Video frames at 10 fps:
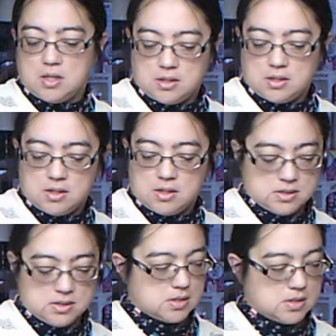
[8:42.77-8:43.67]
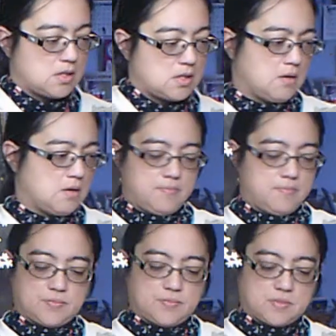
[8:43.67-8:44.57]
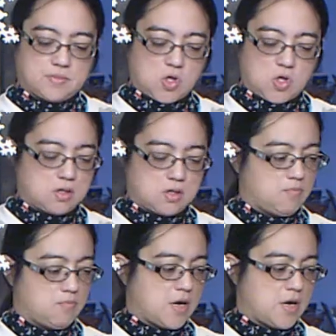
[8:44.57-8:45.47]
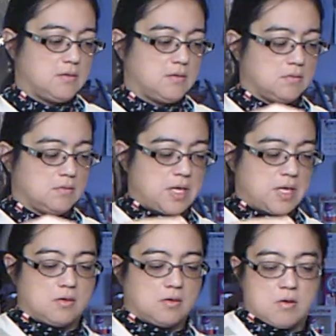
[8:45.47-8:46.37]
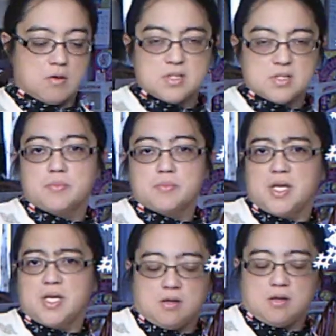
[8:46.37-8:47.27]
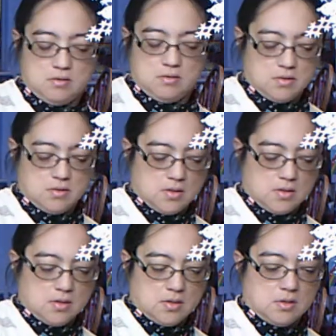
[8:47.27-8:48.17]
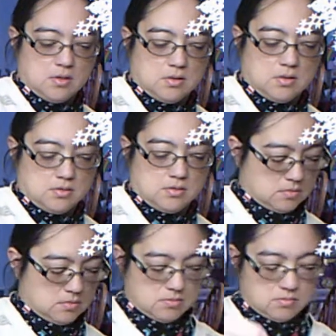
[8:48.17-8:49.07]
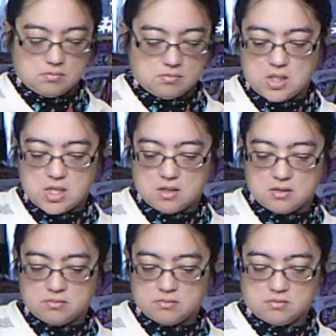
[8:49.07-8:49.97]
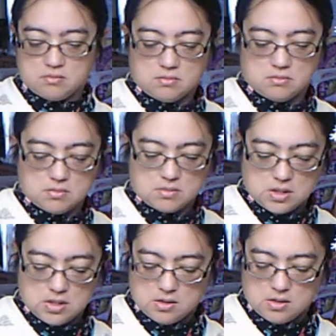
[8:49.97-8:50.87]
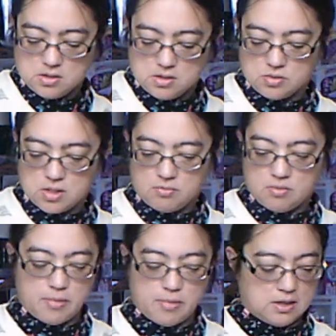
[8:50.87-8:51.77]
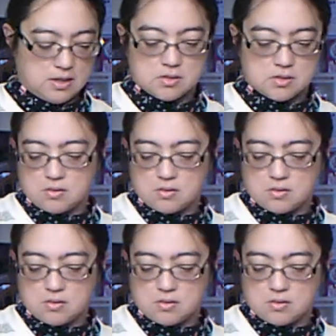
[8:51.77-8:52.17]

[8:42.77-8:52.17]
And this is Kirkland brand bacon crumbles. They're pretty good. Oh, yeah. It's like real bacon, so.